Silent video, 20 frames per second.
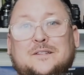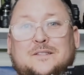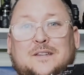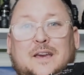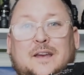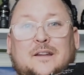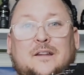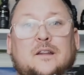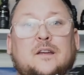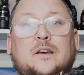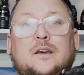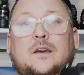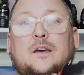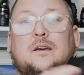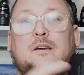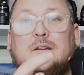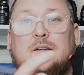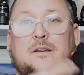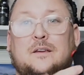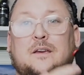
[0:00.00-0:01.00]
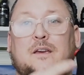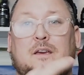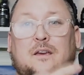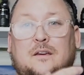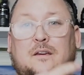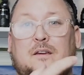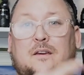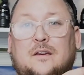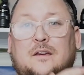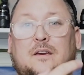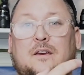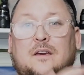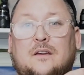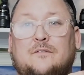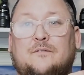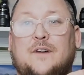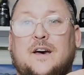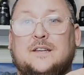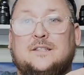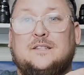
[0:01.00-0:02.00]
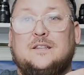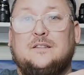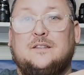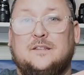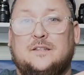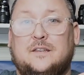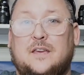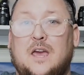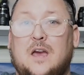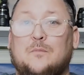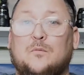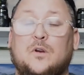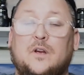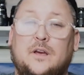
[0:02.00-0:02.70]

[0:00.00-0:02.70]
saying it. Invest in this camera,